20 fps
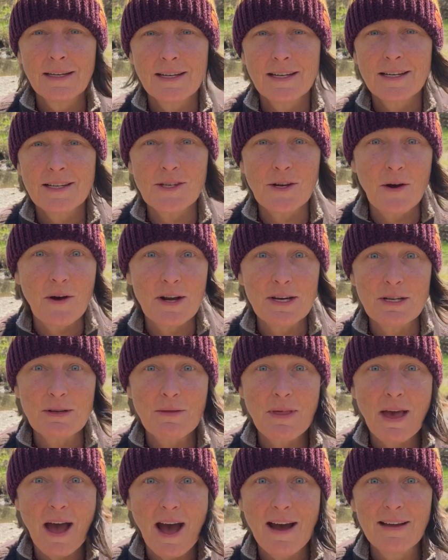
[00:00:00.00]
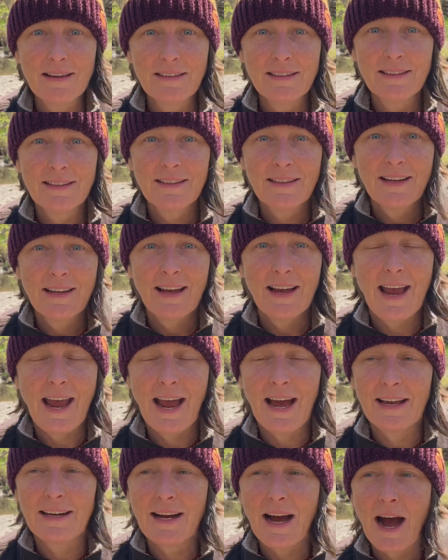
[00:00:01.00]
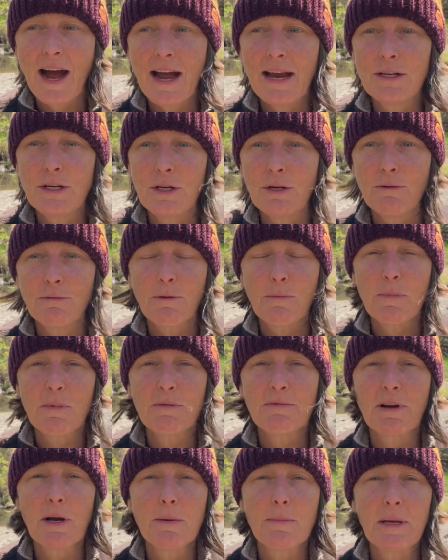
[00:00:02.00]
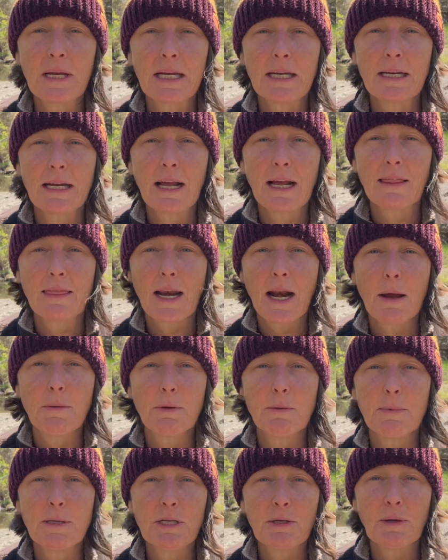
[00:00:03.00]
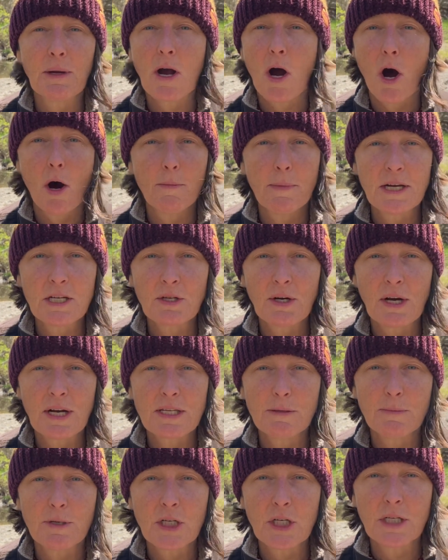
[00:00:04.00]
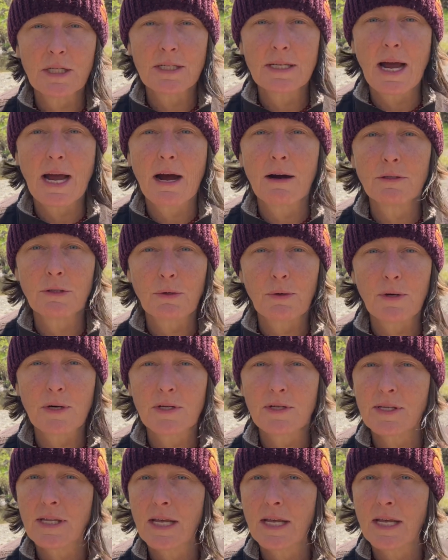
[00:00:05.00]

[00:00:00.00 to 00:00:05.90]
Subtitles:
So I do that. And I knew from the very beginning that I would be doing all my transmissions outdoors.